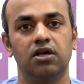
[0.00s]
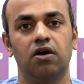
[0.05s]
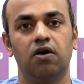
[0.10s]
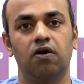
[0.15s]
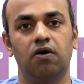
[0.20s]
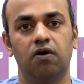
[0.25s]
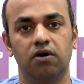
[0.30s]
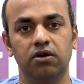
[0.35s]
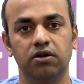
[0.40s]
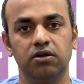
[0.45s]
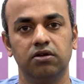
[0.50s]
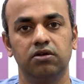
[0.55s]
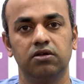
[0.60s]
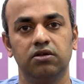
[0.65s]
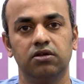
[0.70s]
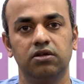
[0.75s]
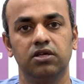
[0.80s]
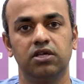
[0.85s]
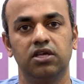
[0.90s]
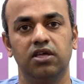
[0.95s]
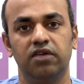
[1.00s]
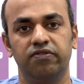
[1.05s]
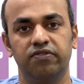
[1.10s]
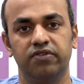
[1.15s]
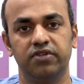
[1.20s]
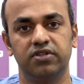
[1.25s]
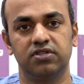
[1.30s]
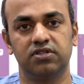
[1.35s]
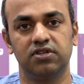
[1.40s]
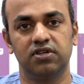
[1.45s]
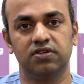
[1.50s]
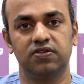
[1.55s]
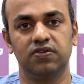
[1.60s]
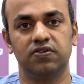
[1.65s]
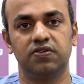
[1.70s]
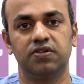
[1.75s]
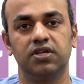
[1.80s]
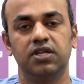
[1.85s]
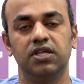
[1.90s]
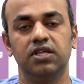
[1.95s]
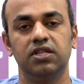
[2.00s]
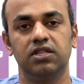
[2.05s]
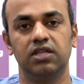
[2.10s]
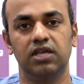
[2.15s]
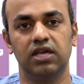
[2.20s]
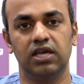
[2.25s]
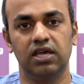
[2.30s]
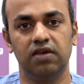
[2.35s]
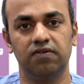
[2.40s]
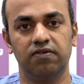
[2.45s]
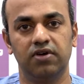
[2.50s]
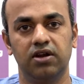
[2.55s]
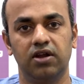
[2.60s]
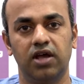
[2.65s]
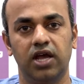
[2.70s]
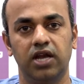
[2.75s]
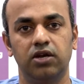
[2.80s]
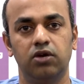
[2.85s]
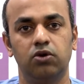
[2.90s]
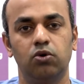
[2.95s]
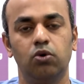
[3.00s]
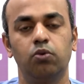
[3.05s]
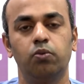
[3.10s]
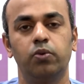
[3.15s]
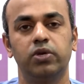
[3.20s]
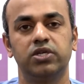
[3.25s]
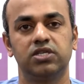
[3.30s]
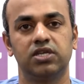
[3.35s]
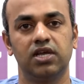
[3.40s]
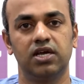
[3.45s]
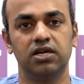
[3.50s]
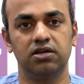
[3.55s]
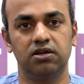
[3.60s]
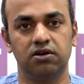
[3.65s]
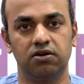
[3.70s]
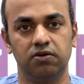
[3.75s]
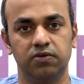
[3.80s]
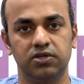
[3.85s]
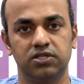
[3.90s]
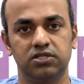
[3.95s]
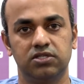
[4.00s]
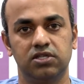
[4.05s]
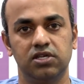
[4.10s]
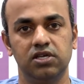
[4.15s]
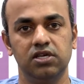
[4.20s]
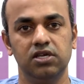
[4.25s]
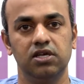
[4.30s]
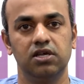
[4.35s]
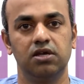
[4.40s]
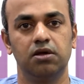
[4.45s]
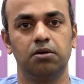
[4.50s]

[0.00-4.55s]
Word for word: or if it's necessary they give an antidote which can reverse the